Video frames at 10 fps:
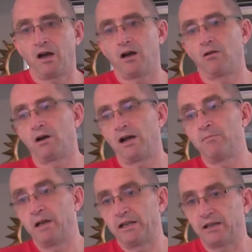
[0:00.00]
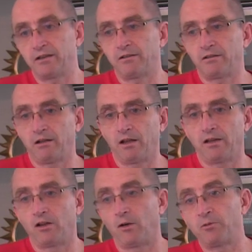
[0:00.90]
how I make it,
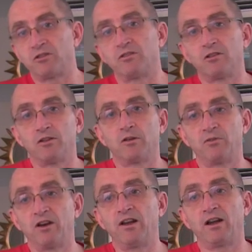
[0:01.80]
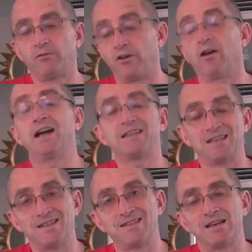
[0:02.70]
and the options and the various
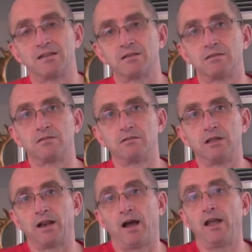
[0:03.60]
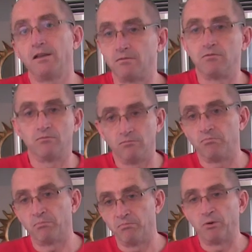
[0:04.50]
varieties that that I
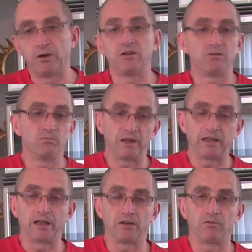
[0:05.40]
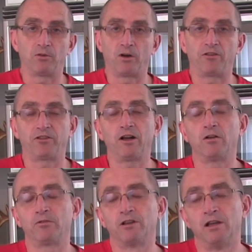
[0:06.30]
put into making it for
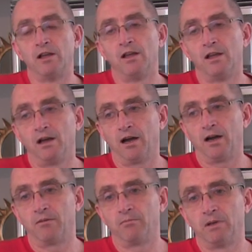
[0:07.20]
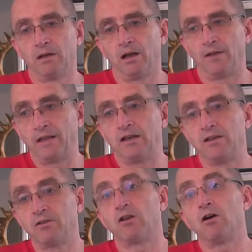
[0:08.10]
ourselves. Um, and then
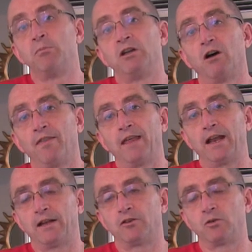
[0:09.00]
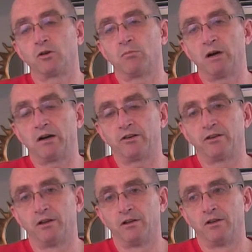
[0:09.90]
even go beyond that and talk
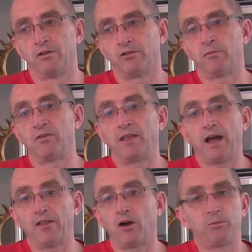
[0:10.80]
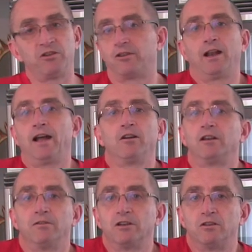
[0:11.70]
about some of the other options that I
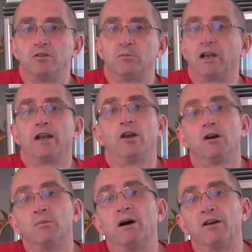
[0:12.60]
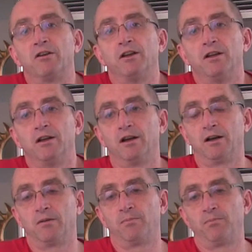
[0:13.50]
don't even do, but I know about,
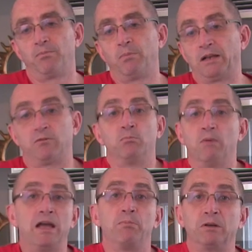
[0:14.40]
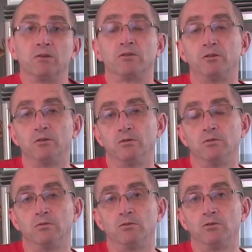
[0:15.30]
um, but may appeal
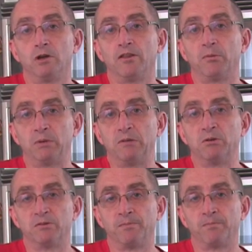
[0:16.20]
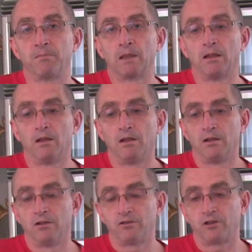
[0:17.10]
to, to other people.
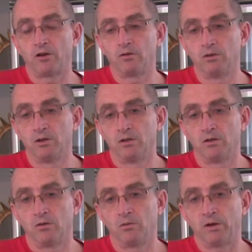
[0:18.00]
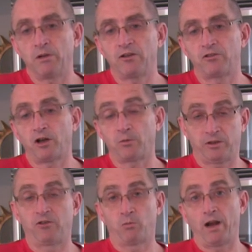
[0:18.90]
So what I'm going to start
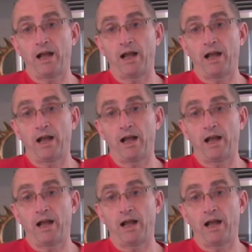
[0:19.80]
with is